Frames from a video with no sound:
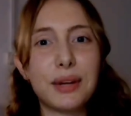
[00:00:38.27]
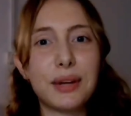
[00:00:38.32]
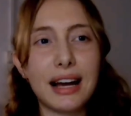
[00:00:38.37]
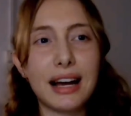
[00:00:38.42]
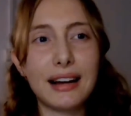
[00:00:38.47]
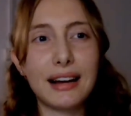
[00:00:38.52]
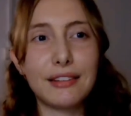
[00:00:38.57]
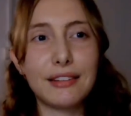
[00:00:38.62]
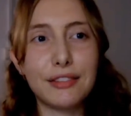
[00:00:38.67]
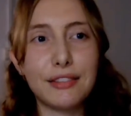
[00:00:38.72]

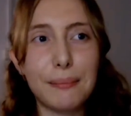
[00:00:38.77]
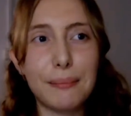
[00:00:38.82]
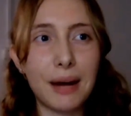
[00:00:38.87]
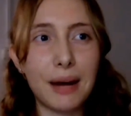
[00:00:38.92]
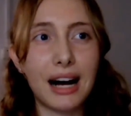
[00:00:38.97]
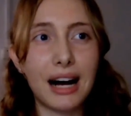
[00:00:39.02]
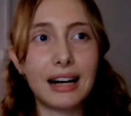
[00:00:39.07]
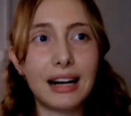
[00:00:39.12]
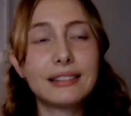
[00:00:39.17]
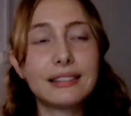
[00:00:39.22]
have
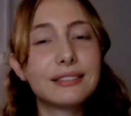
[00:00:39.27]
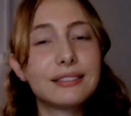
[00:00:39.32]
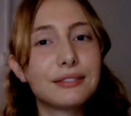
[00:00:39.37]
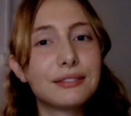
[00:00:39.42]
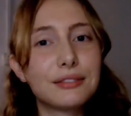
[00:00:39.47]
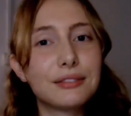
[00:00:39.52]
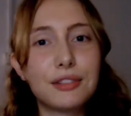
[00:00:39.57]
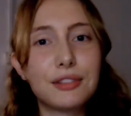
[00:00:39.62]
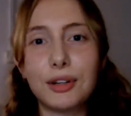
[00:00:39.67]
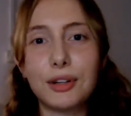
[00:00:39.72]
ma
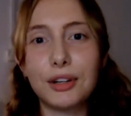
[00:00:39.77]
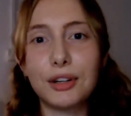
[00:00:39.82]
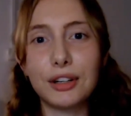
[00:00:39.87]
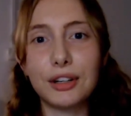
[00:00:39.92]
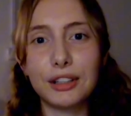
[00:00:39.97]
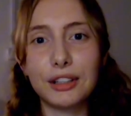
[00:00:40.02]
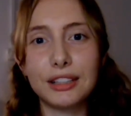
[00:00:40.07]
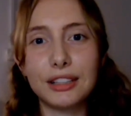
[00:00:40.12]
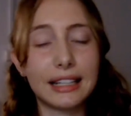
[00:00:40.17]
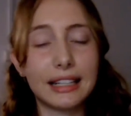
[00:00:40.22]

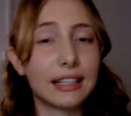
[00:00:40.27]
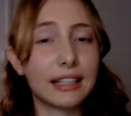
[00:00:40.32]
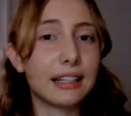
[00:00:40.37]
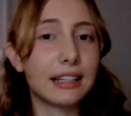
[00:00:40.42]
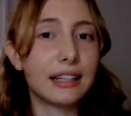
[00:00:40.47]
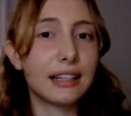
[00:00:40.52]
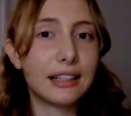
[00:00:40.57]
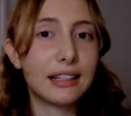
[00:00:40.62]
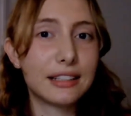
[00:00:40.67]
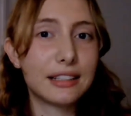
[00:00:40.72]
for like
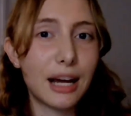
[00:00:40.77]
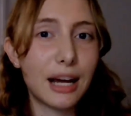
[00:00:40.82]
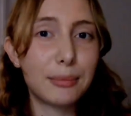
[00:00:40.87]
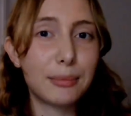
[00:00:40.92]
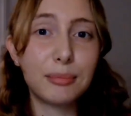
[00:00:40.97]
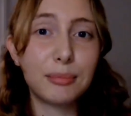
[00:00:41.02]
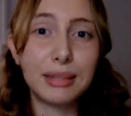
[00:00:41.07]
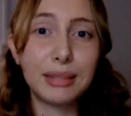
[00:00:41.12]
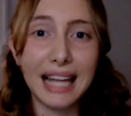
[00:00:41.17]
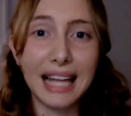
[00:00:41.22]
a type
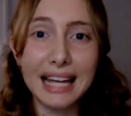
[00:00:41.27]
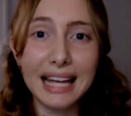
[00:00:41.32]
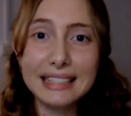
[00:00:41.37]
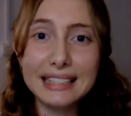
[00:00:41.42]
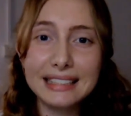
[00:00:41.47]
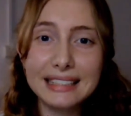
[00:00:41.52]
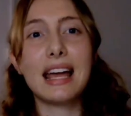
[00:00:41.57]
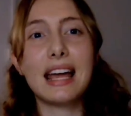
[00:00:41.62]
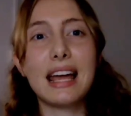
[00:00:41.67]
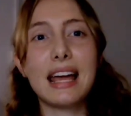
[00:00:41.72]
of
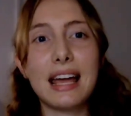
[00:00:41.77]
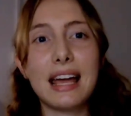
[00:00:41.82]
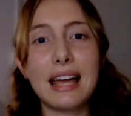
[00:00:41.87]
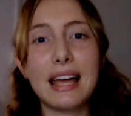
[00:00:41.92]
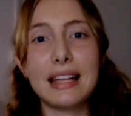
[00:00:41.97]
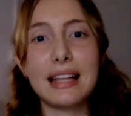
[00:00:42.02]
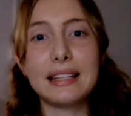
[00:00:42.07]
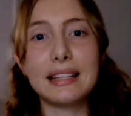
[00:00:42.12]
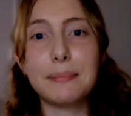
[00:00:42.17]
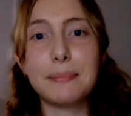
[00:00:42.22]
plant,
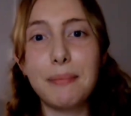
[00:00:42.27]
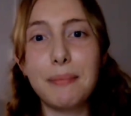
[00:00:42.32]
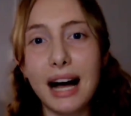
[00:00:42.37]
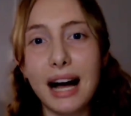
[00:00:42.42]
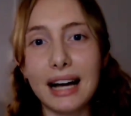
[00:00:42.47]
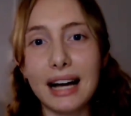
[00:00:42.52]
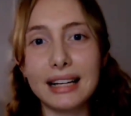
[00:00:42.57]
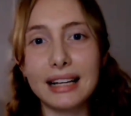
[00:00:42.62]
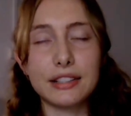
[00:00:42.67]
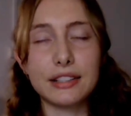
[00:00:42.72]
and
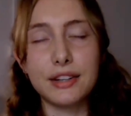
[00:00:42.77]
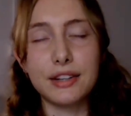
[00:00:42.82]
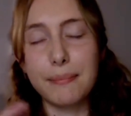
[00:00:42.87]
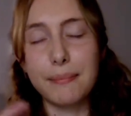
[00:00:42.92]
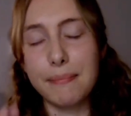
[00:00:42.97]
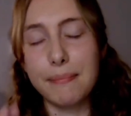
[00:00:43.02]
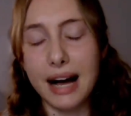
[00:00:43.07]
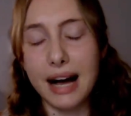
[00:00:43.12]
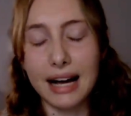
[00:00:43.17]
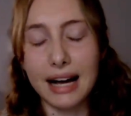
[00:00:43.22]
ma
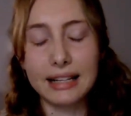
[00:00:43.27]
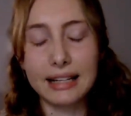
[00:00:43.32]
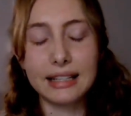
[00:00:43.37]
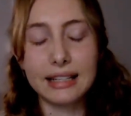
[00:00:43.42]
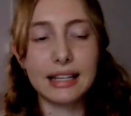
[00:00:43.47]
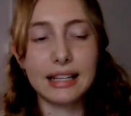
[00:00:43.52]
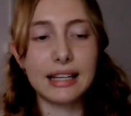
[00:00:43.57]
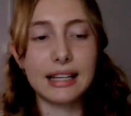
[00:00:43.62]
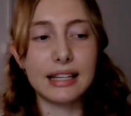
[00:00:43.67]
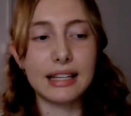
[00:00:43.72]

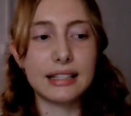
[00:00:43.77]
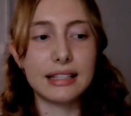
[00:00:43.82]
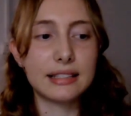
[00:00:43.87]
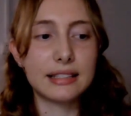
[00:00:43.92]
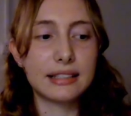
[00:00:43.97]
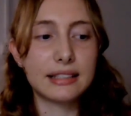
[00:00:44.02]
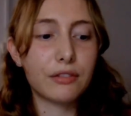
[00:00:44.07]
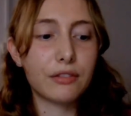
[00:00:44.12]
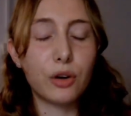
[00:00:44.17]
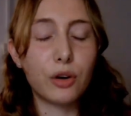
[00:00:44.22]

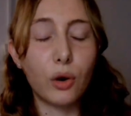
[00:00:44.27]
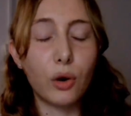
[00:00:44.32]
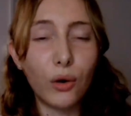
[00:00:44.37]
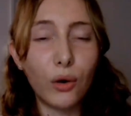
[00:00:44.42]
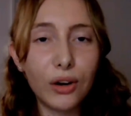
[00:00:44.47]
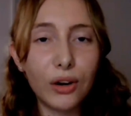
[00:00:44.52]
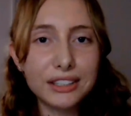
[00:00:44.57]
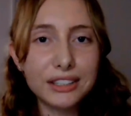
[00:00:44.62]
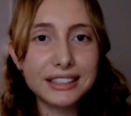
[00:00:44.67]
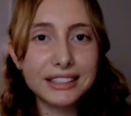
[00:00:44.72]
is for
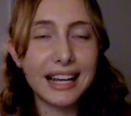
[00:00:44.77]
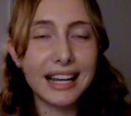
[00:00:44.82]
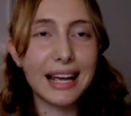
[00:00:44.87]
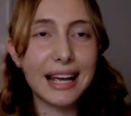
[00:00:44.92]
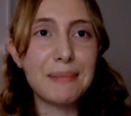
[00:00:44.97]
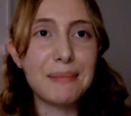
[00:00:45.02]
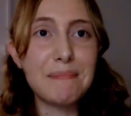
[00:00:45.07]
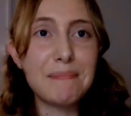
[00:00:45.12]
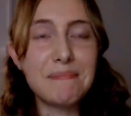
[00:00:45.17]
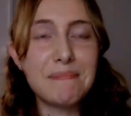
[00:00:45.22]
horse,
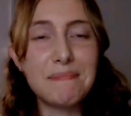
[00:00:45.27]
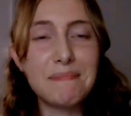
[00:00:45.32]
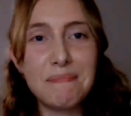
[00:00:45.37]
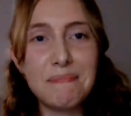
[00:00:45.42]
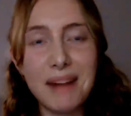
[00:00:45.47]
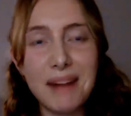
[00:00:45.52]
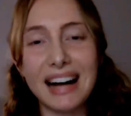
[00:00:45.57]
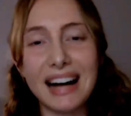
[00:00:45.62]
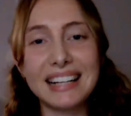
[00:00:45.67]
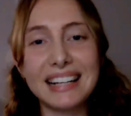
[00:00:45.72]
and
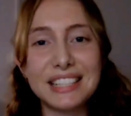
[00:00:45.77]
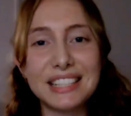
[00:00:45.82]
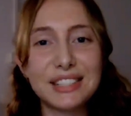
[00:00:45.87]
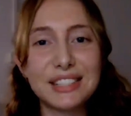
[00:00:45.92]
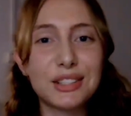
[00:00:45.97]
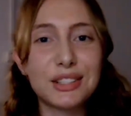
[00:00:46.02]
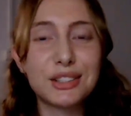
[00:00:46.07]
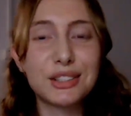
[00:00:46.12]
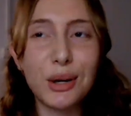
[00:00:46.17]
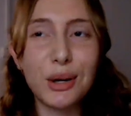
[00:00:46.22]
ma is
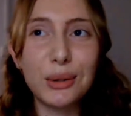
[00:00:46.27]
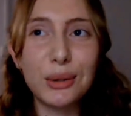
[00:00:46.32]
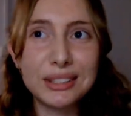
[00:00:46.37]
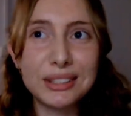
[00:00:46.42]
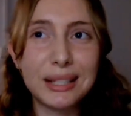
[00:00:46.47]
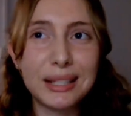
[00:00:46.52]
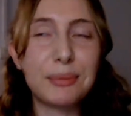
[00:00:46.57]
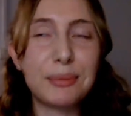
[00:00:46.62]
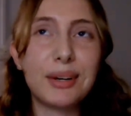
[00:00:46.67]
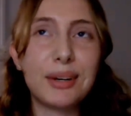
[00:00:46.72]
to scold
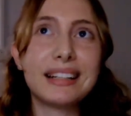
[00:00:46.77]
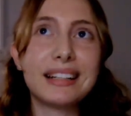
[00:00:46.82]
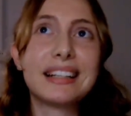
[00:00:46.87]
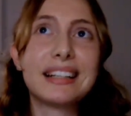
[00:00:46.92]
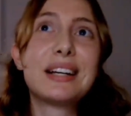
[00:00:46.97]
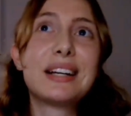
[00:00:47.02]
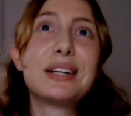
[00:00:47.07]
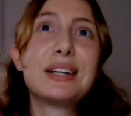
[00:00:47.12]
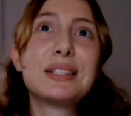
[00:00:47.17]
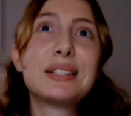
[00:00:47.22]
someone.
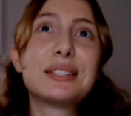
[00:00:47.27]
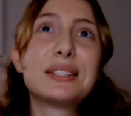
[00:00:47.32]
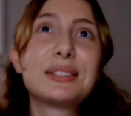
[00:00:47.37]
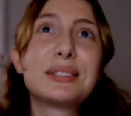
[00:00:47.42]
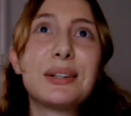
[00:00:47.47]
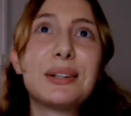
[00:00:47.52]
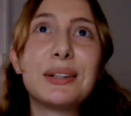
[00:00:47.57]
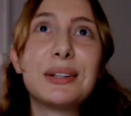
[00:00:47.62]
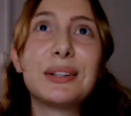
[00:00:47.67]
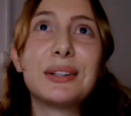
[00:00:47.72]

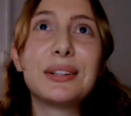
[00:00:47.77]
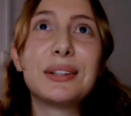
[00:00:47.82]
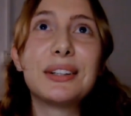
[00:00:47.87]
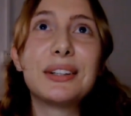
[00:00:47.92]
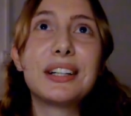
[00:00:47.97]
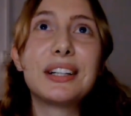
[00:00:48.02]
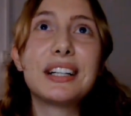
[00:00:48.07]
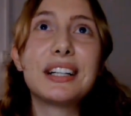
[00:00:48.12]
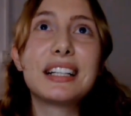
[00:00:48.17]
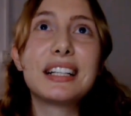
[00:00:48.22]
So
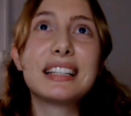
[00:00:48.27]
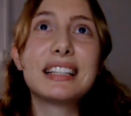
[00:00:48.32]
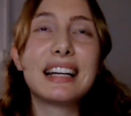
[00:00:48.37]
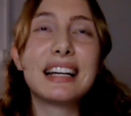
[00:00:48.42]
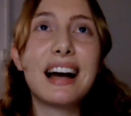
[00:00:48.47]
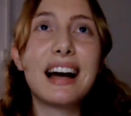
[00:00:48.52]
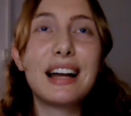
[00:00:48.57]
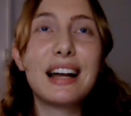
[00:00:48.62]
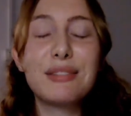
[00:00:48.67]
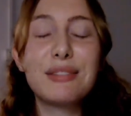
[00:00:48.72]
they
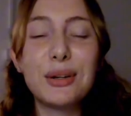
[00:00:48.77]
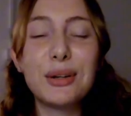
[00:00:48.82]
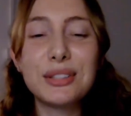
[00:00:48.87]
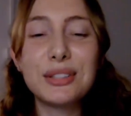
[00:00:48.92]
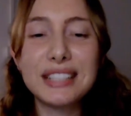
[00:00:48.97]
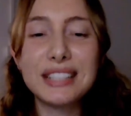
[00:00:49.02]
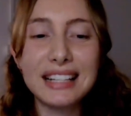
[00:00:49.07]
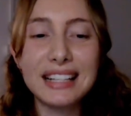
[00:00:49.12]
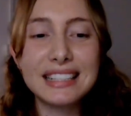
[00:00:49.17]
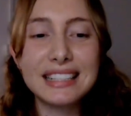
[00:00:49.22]
kind of all sound